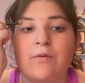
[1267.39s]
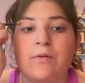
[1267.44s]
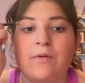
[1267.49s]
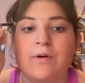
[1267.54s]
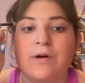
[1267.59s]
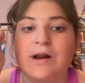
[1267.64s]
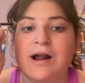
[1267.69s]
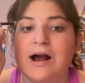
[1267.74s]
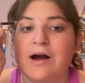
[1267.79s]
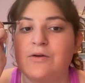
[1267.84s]

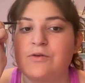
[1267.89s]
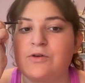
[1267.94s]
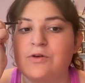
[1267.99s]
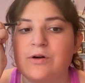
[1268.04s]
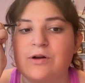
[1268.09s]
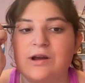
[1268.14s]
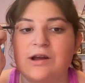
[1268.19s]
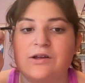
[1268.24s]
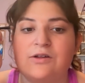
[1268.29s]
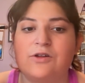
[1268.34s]
We're now
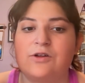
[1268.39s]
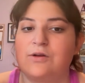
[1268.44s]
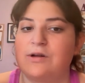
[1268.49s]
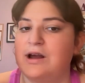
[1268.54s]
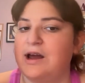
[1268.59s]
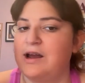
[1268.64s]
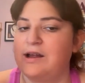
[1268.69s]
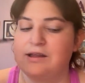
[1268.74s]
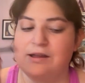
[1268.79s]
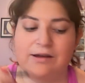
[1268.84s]
going to
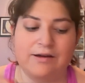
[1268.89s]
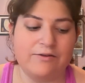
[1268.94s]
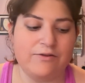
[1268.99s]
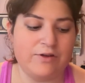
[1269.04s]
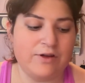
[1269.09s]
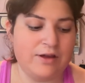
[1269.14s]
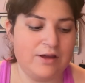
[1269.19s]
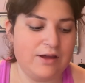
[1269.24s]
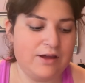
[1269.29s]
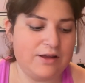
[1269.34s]
kind of
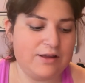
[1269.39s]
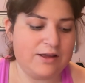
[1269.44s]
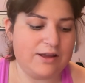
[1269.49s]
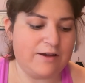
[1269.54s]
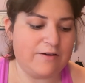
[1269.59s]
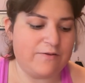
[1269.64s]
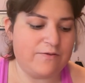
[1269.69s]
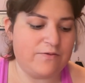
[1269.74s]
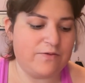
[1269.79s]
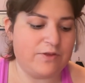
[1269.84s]

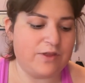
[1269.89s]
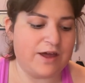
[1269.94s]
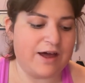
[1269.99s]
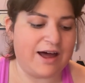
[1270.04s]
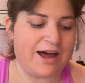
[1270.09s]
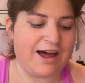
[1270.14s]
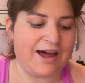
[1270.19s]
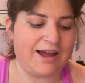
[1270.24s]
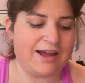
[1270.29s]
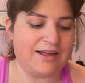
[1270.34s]
give the
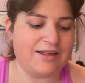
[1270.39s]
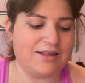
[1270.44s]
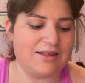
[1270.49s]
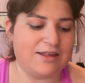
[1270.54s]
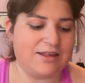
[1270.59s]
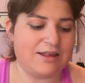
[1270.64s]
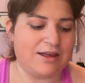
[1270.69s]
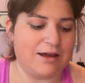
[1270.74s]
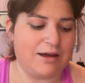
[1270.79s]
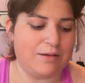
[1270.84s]
eyes
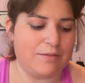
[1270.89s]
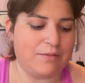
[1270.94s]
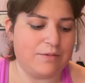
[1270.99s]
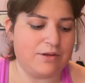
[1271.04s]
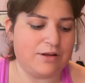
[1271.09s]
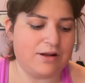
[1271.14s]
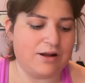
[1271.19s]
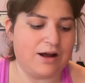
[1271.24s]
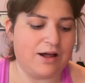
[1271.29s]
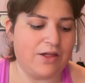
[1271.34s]
some
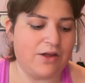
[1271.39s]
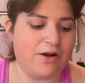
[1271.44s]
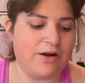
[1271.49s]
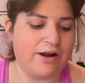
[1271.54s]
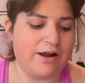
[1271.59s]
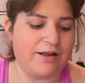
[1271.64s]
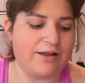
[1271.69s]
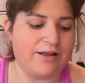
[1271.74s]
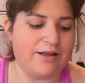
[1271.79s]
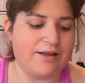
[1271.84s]
color
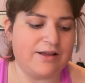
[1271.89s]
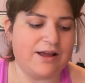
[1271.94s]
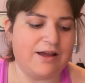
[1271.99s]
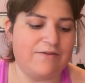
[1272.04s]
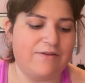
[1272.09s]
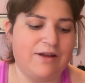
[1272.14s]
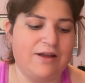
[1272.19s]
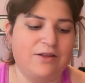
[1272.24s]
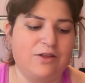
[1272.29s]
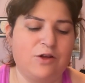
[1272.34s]
and
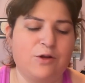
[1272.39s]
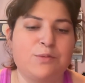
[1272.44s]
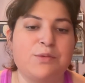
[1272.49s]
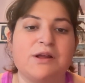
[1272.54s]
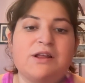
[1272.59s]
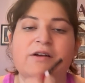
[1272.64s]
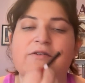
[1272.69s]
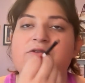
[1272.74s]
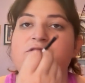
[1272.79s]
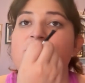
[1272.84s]
give it a little
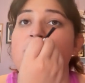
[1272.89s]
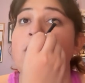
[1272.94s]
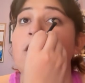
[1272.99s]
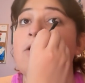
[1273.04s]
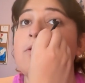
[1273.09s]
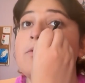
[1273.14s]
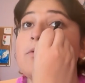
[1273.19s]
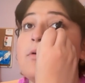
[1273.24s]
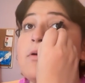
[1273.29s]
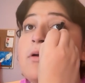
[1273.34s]
bit of
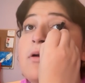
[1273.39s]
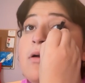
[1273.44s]
tone.